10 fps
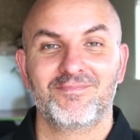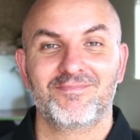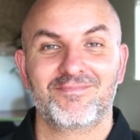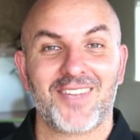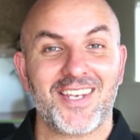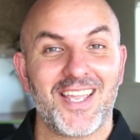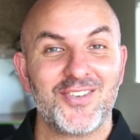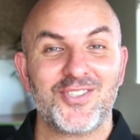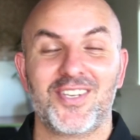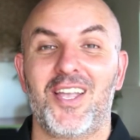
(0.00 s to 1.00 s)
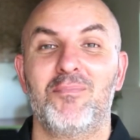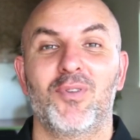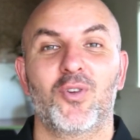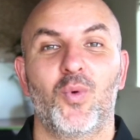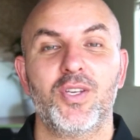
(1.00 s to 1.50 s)
And now just a couple of
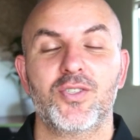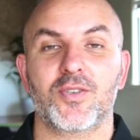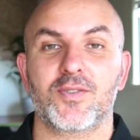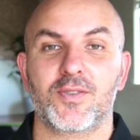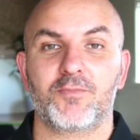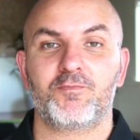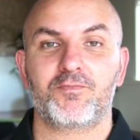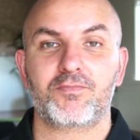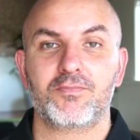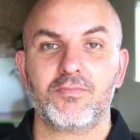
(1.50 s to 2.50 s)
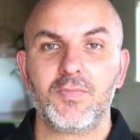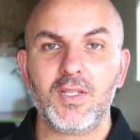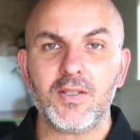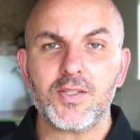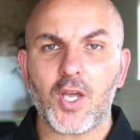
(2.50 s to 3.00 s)
questions.
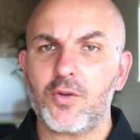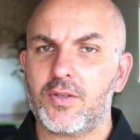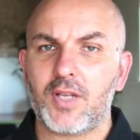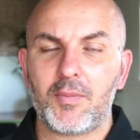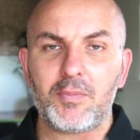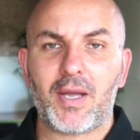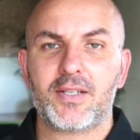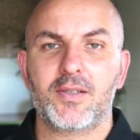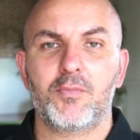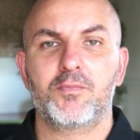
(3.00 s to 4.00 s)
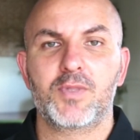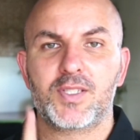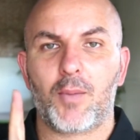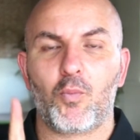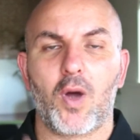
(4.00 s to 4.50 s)
So coming back to
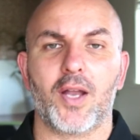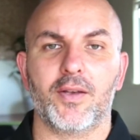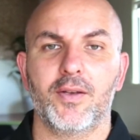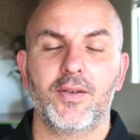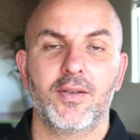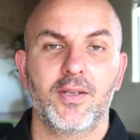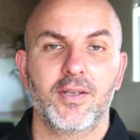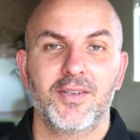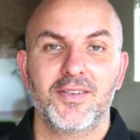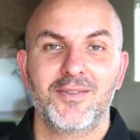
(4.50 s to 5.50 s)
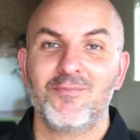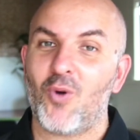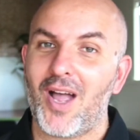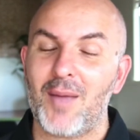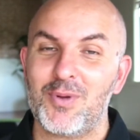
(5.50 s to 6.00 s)
step 1,
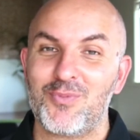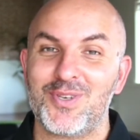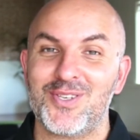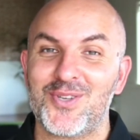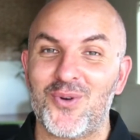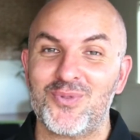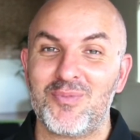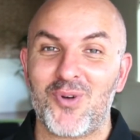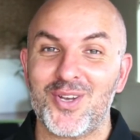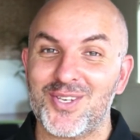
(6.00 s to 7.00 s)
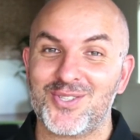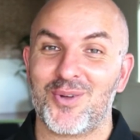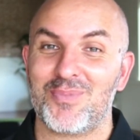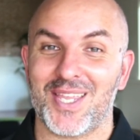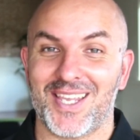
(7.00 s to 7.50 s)
what happened when you told the mind to stop
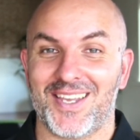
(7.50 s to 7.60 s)
thinking?